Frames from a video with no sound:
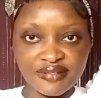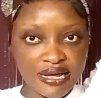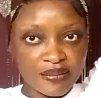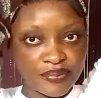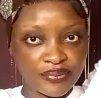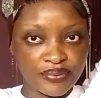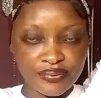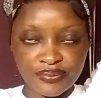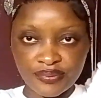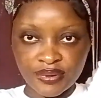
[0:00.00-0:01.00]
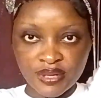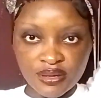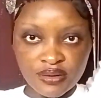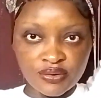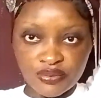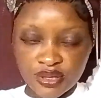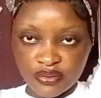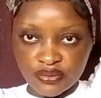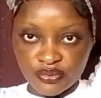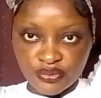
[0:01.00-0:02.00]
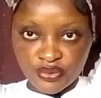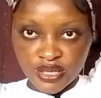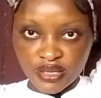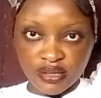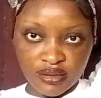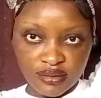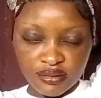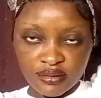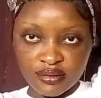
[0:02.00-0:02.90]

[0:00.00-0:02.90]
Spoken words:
flap, we're going to go again,